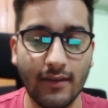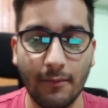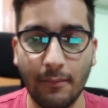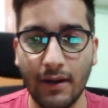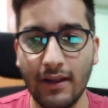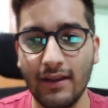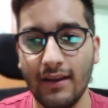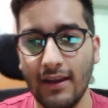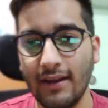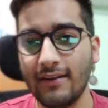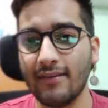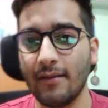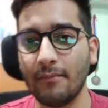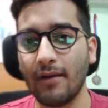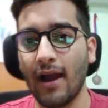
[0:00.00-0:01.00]
somebody
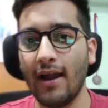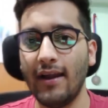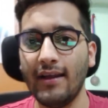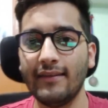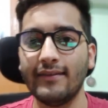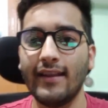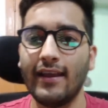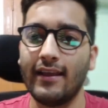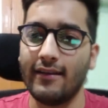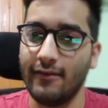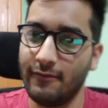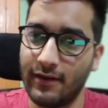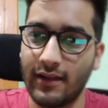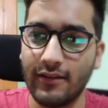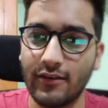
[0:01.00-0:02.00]
needs some guidance like
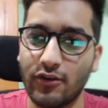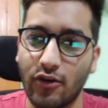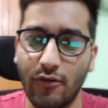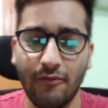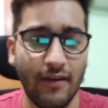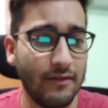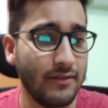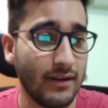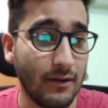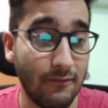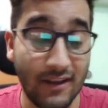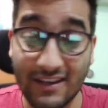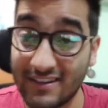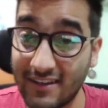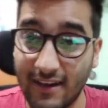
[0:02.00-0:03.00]
what are the top five
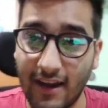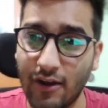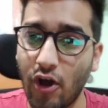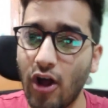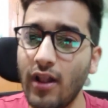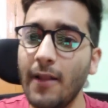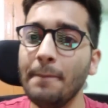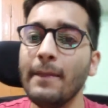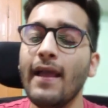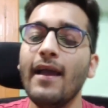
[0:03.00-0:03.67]
certification and all,